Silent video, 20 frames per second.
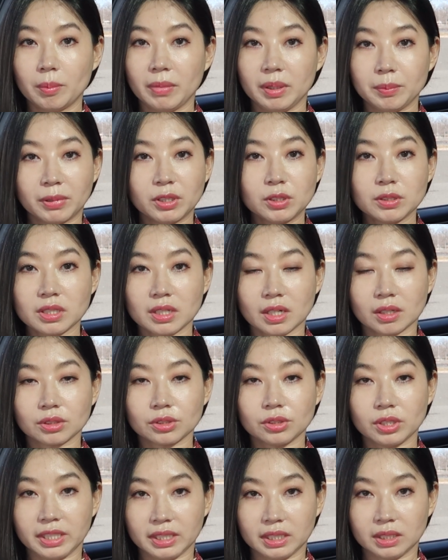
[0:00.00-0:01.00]
My
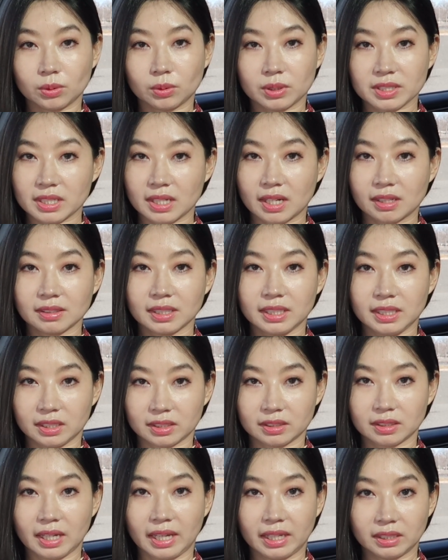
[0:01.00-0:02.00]
postdoc training was done
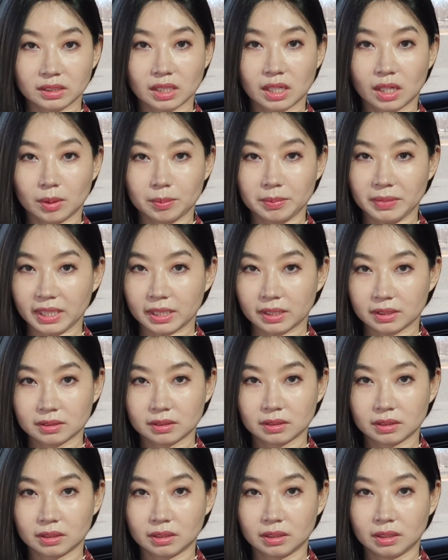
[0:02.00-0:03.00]
here at Columbia,
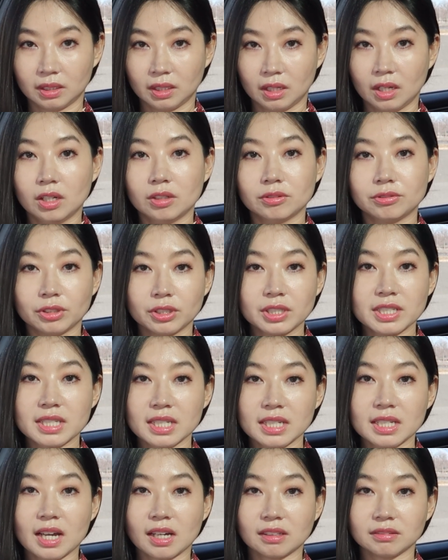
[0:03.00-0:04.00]

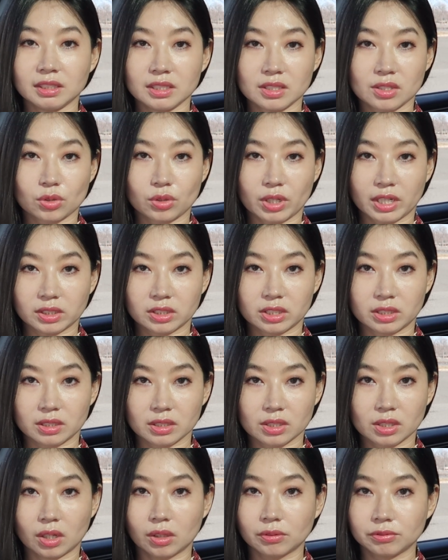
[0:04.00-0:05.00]
focusing on the
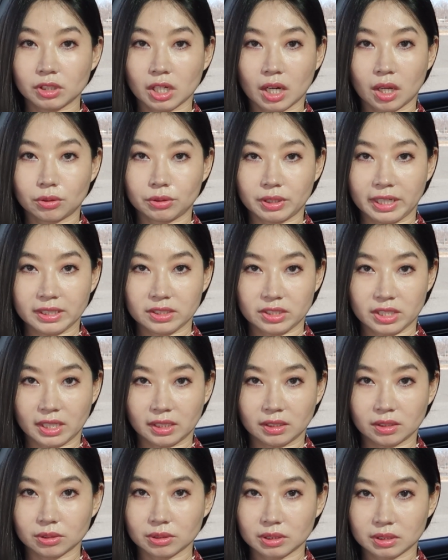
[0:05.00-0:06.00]
structures of chloride
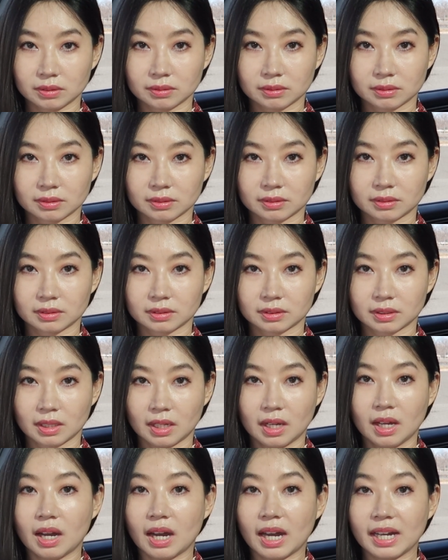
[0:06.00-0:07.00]
channels.
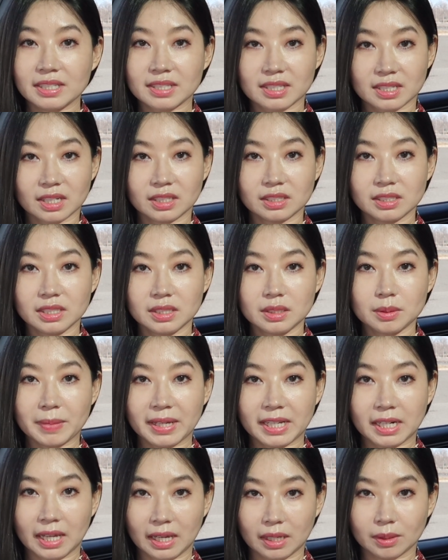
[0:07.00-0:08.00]
I started
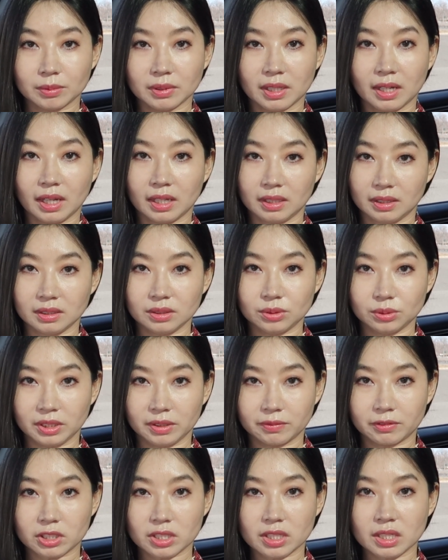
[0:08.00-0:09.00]
my lab at the
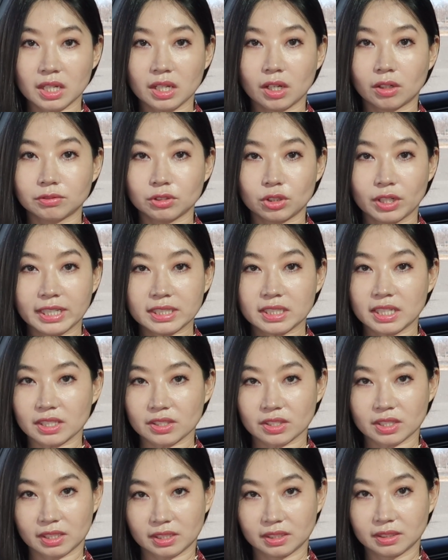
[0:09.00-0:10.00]
University of
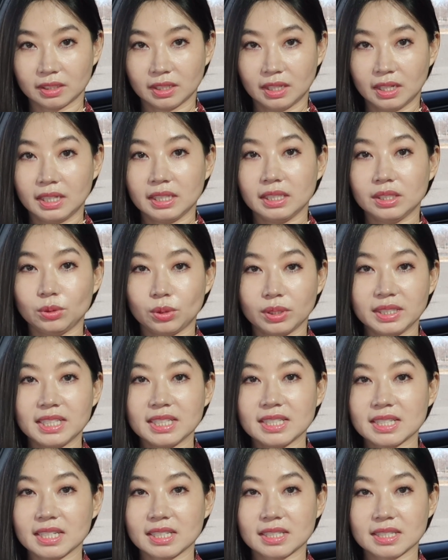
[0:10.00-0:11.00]
Rochester in
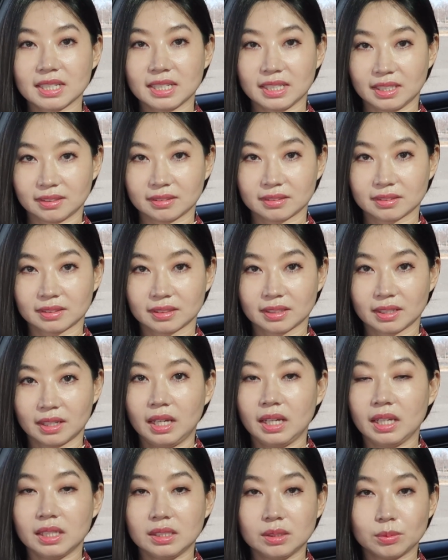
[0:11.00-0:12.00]
2016
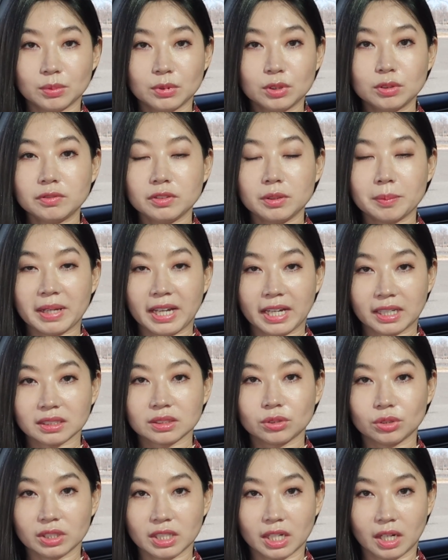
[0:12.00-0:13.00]
and moved back to
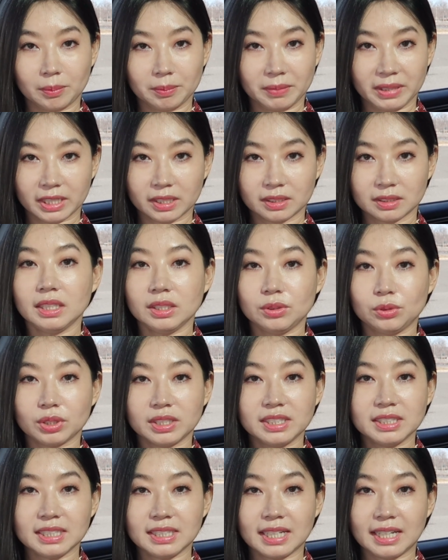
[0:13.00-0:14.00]
Columbia in
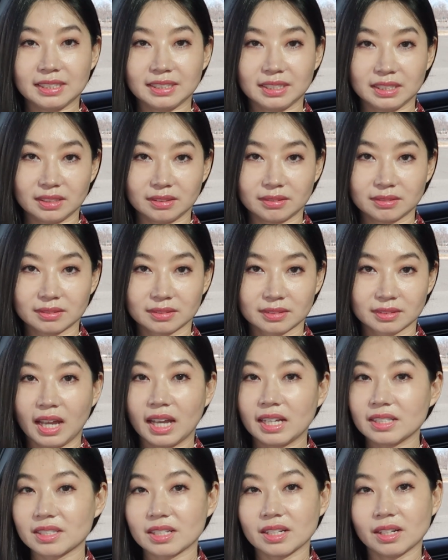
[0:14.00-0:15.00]
2019
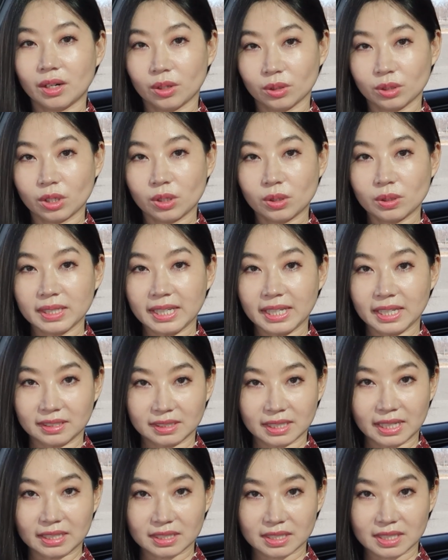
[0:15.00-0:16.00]
as the local
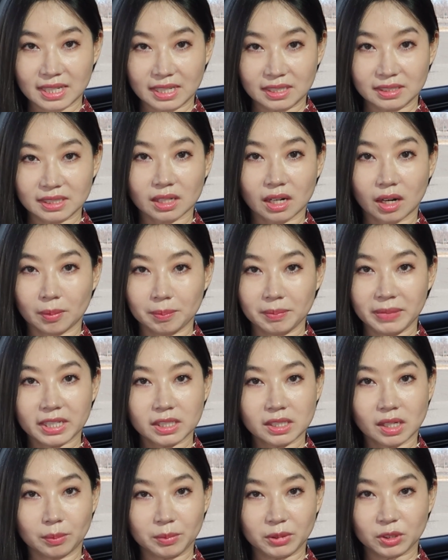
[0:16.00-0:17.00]
and extended
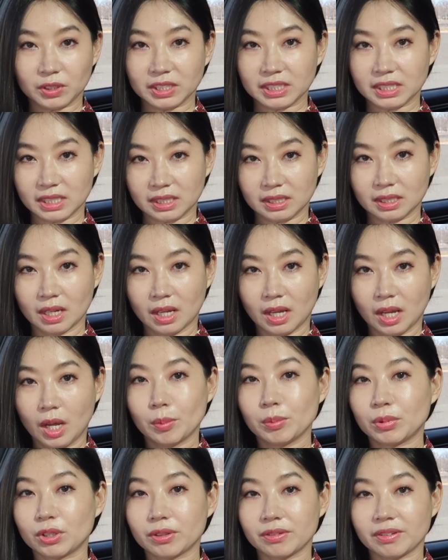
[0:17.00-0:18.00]
Columbia community
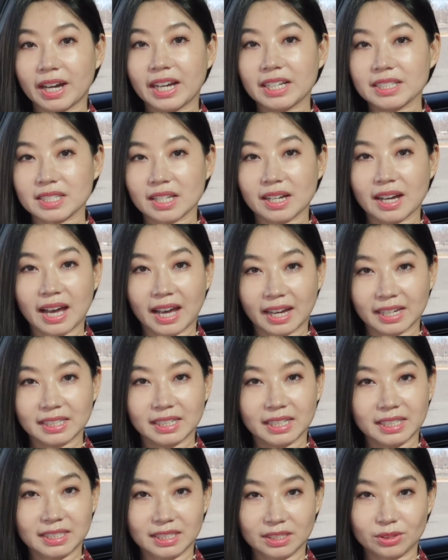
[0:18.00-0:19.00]
provides a
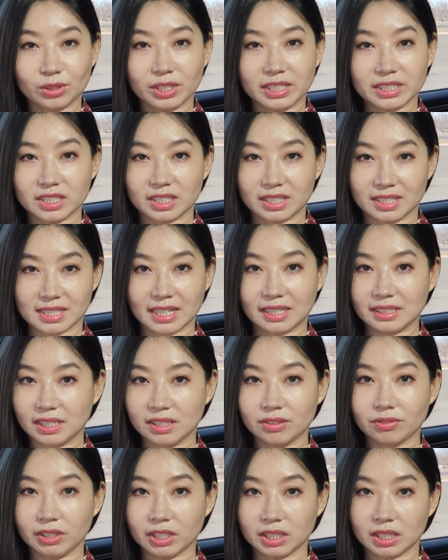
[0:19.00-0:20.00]
highly enriched
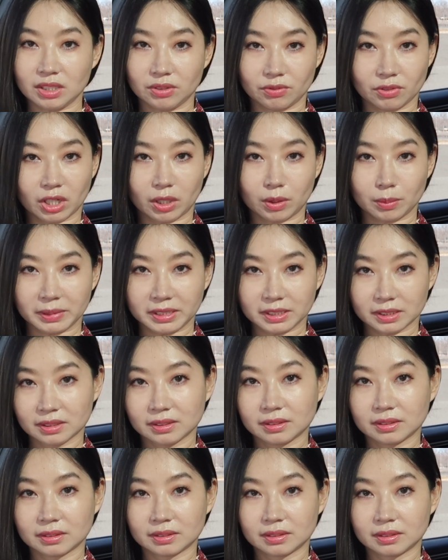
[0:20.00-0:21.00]
scientific
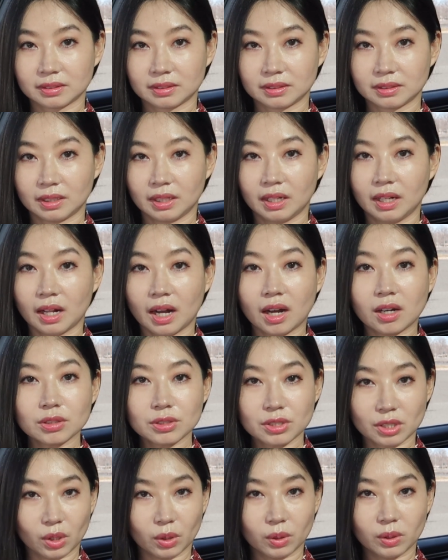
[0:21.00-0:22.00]
environment.
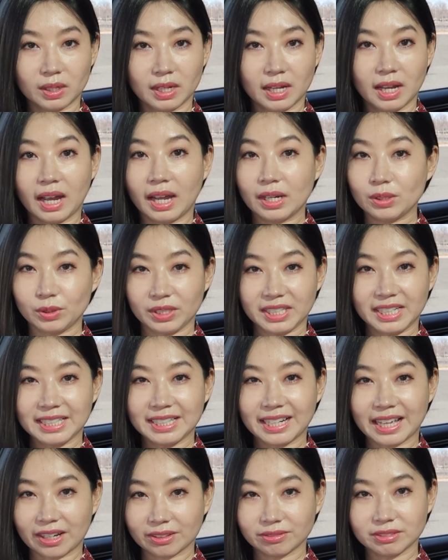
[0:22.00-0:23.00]
Also, I really
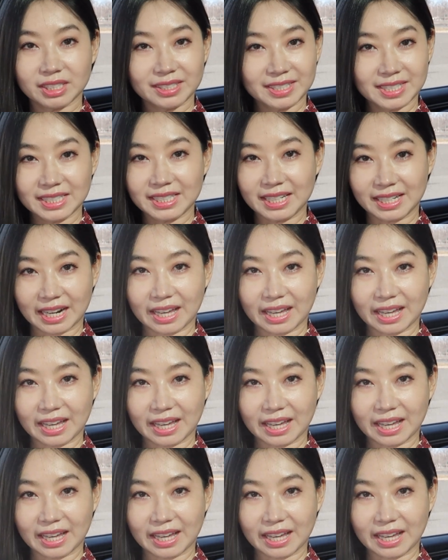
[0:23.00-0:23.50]
love the city